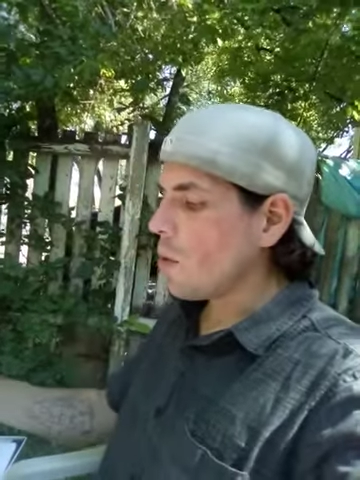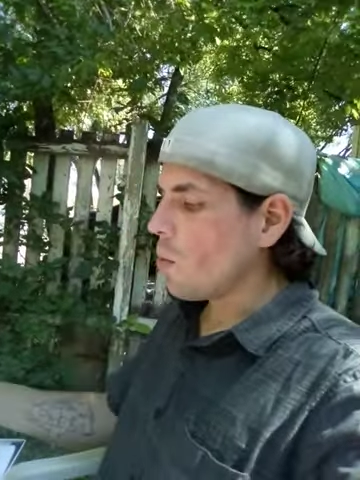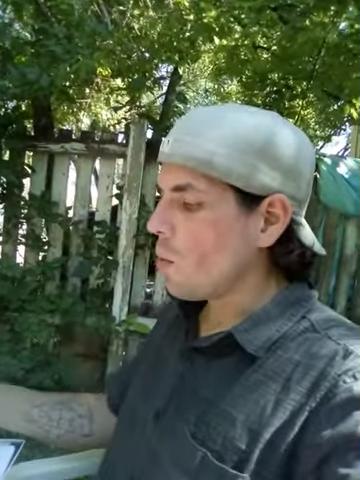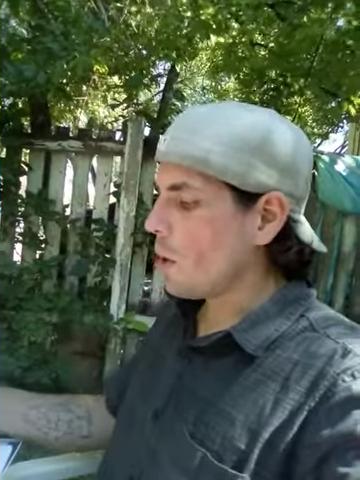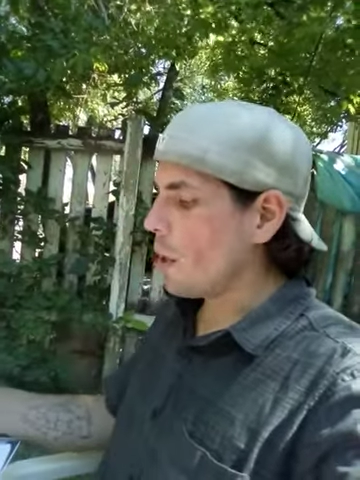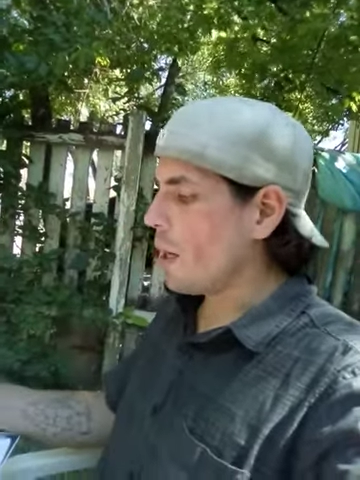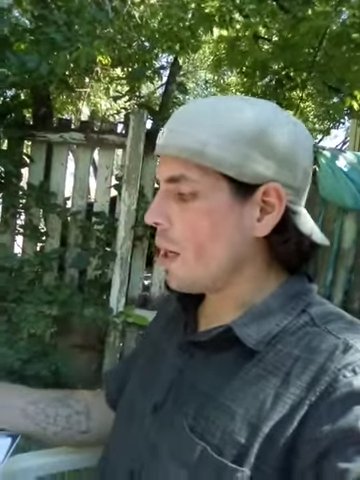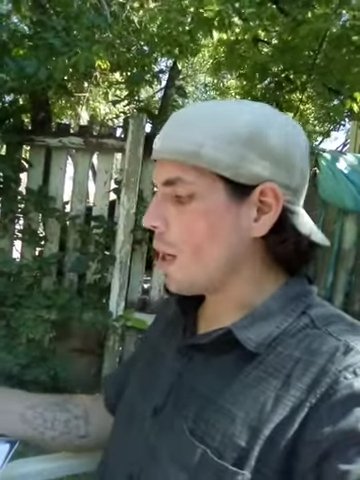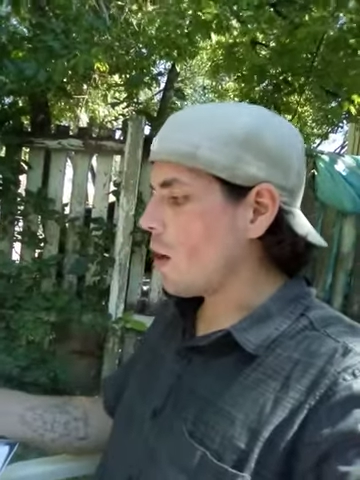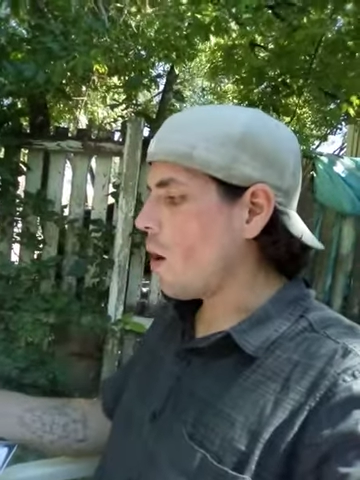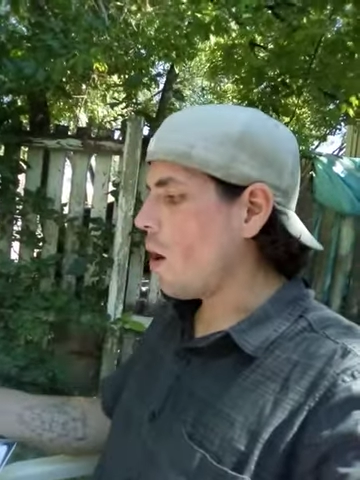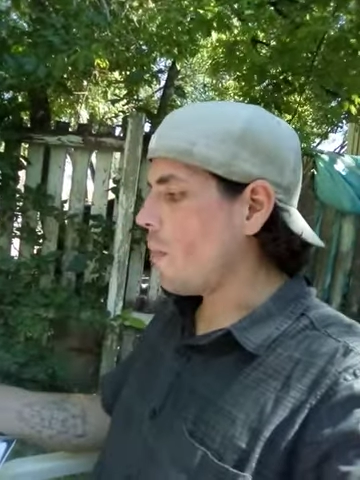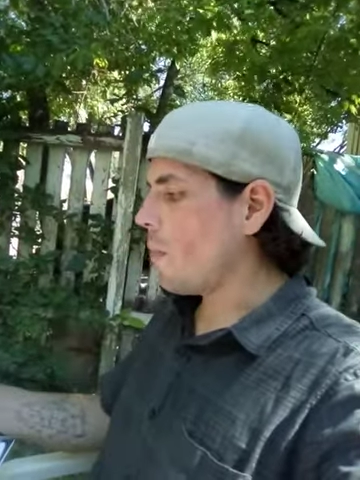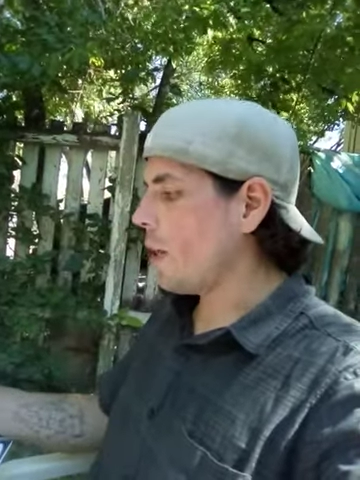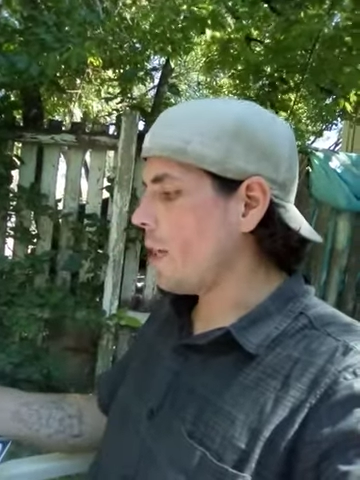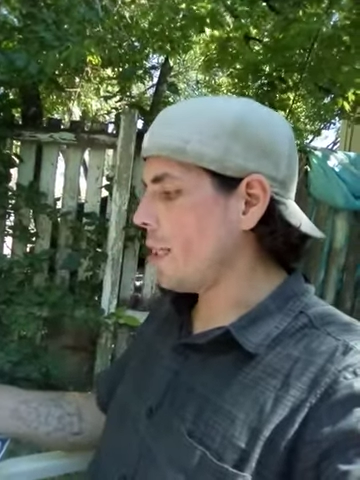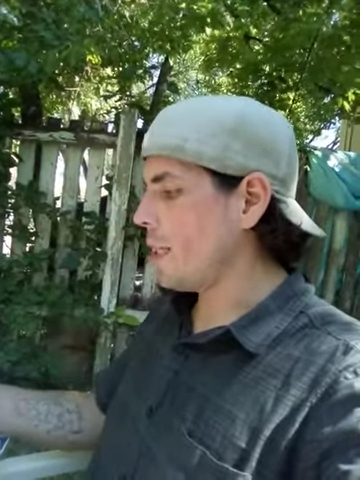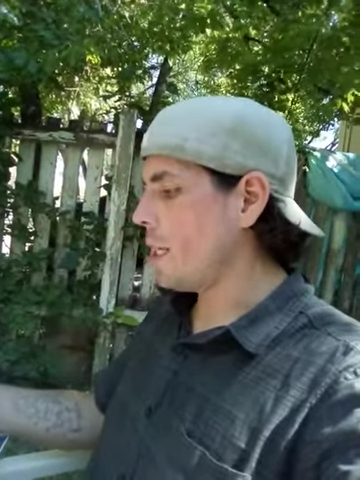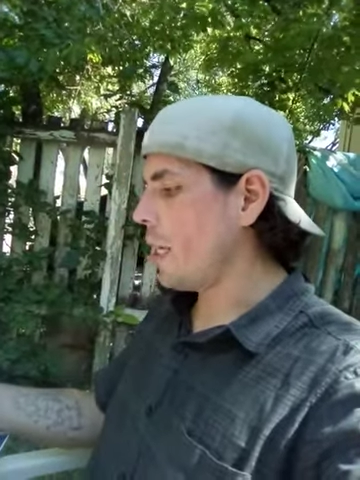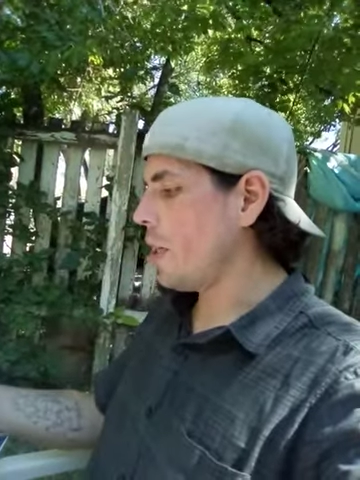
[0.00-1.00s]
what I caught
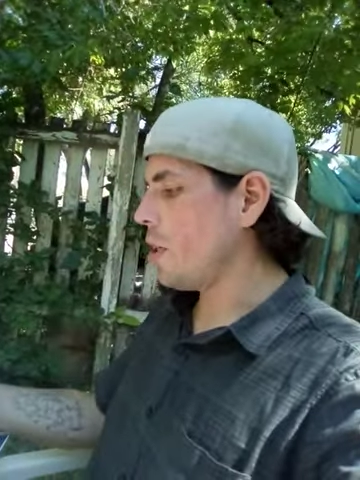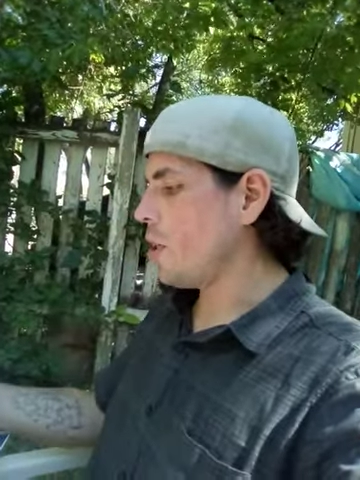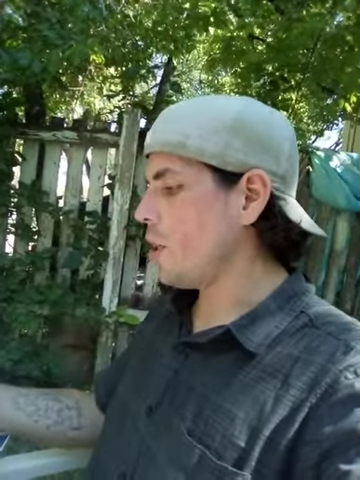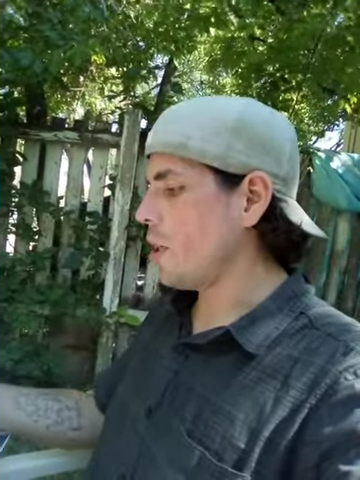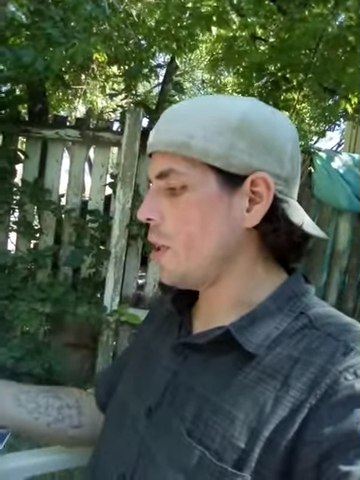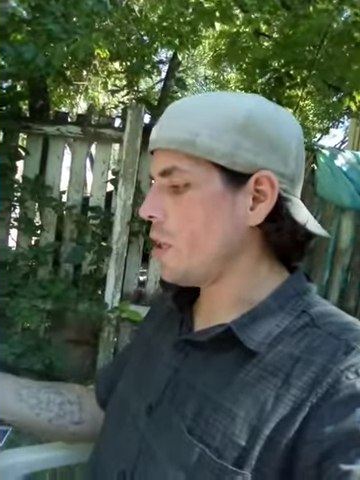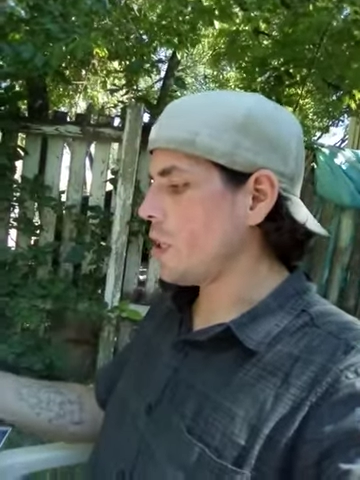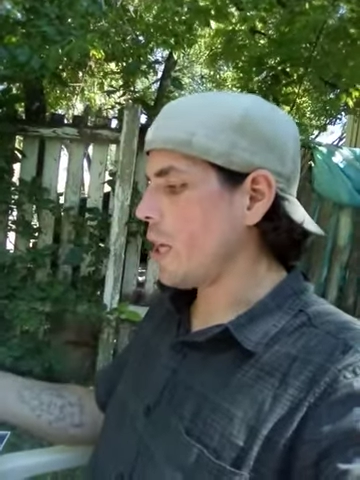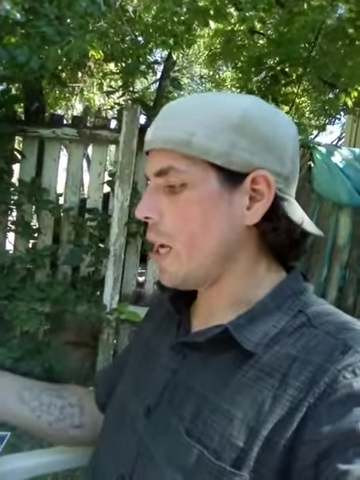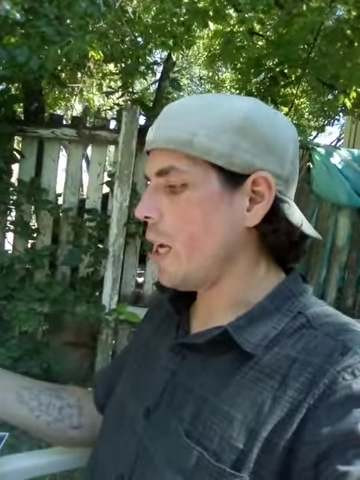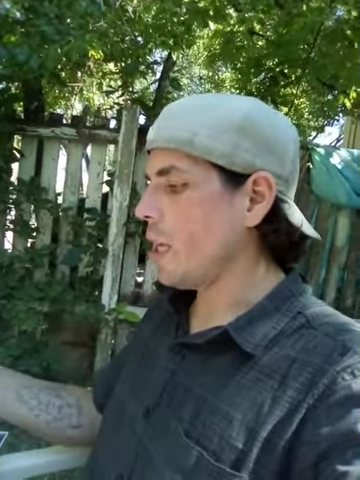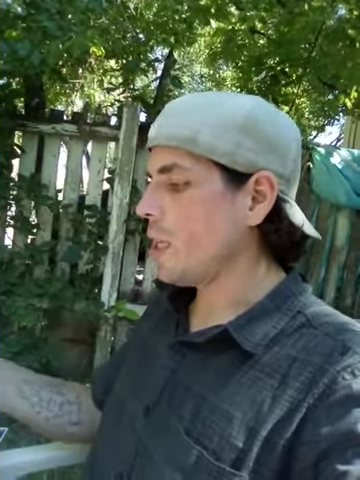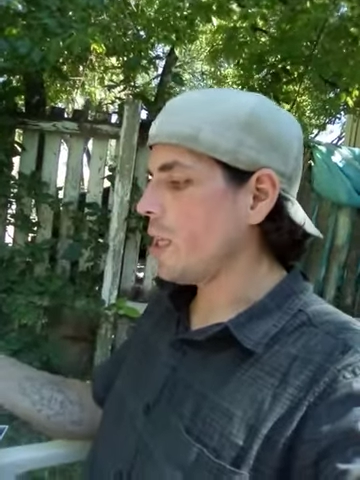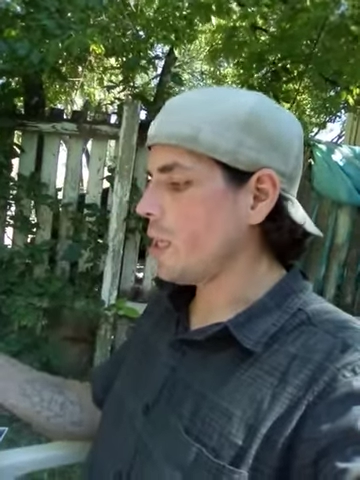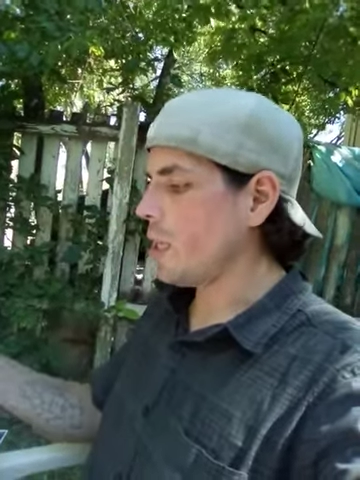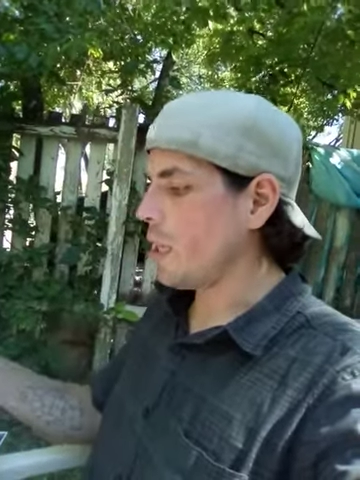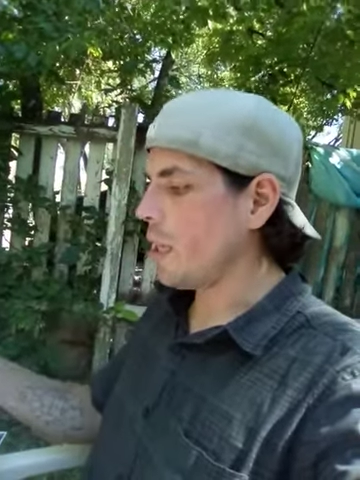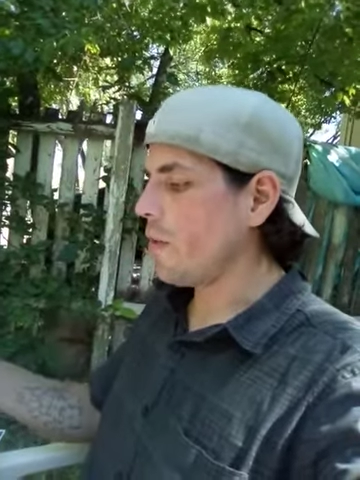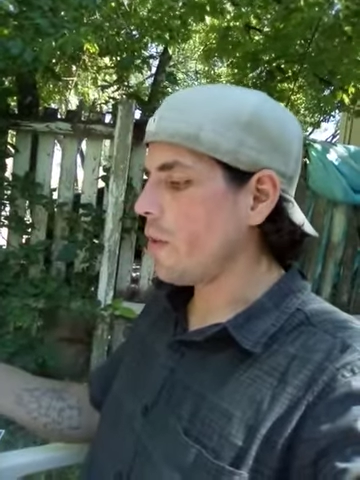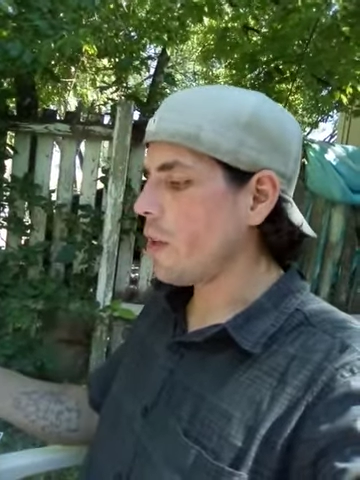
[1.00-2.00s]
my attention is I had to
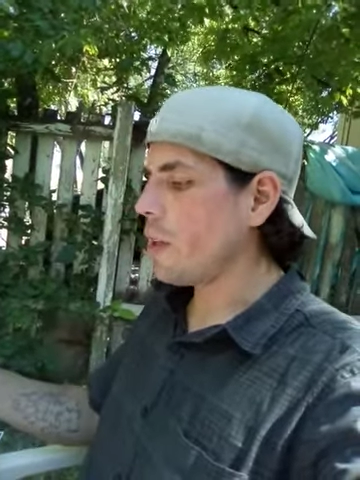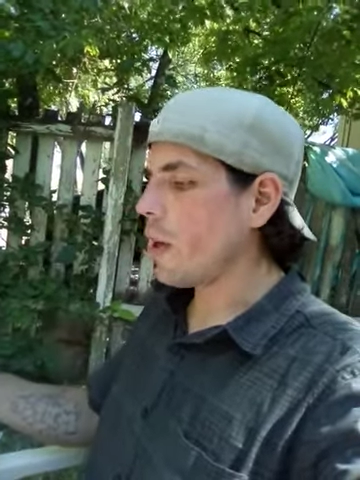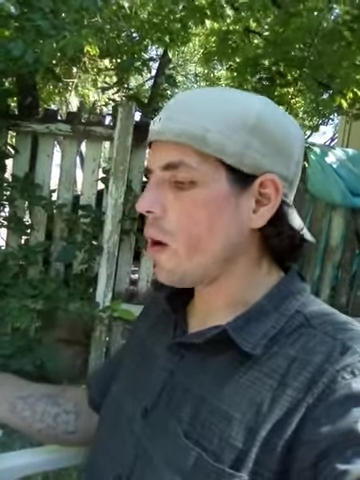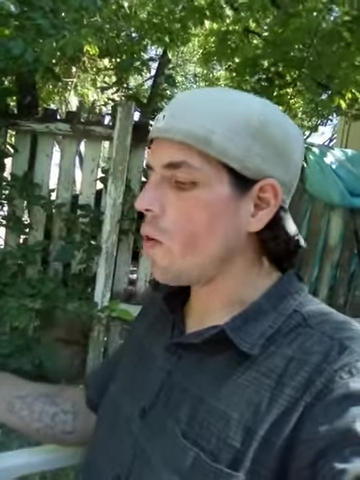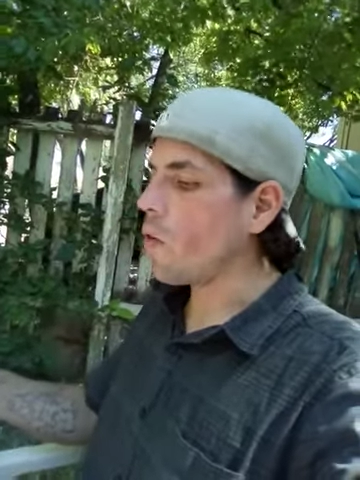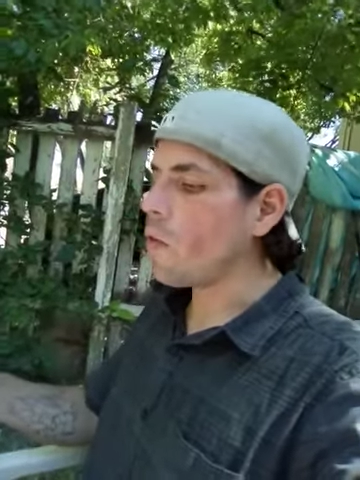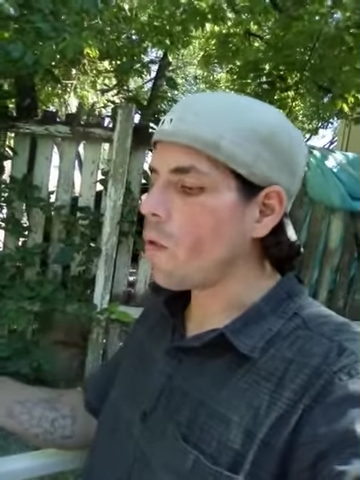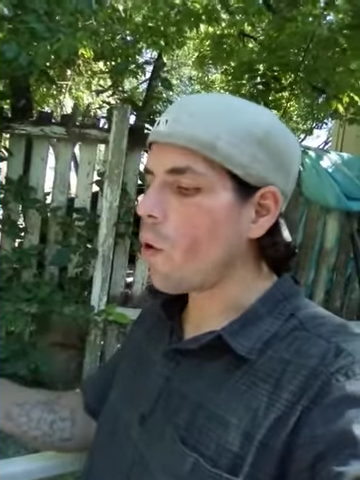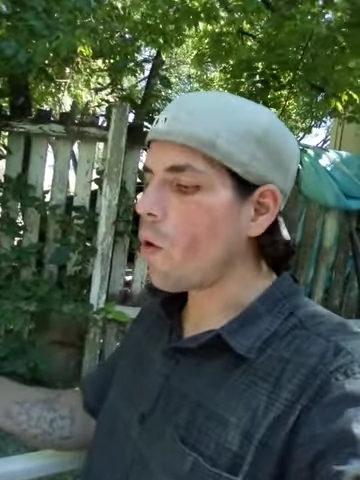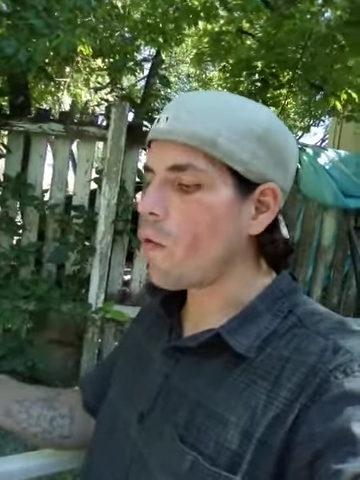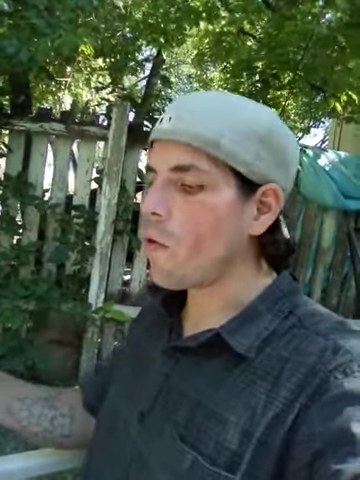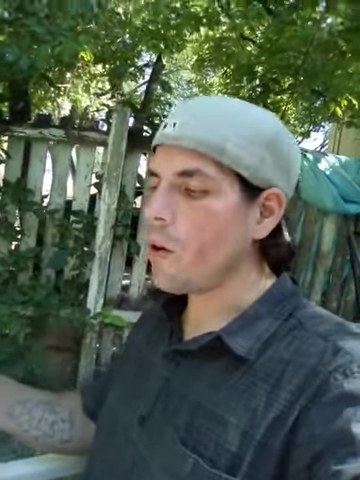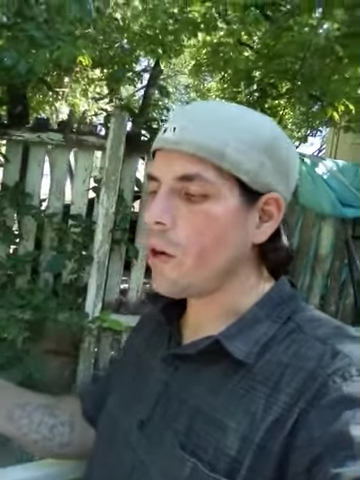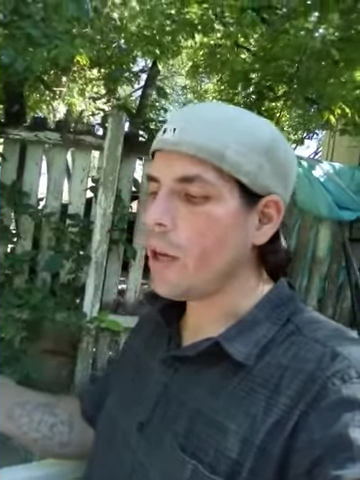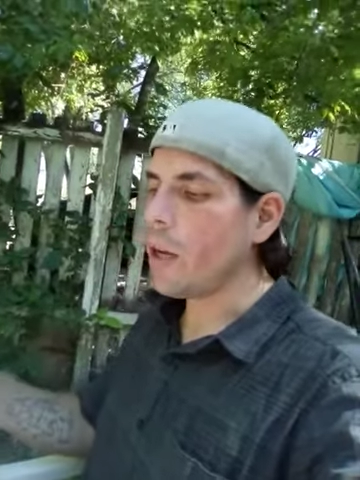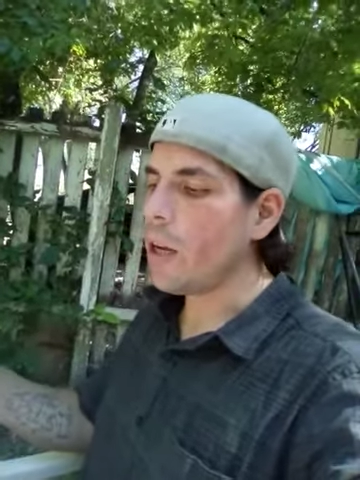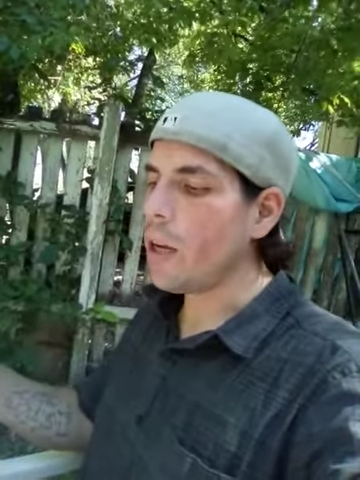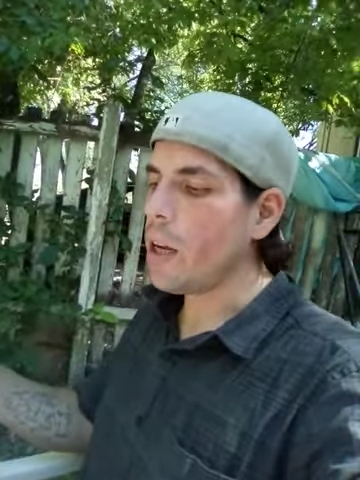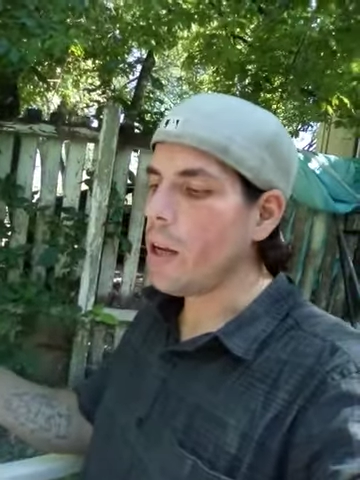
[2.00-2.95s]
leave it there for overnight.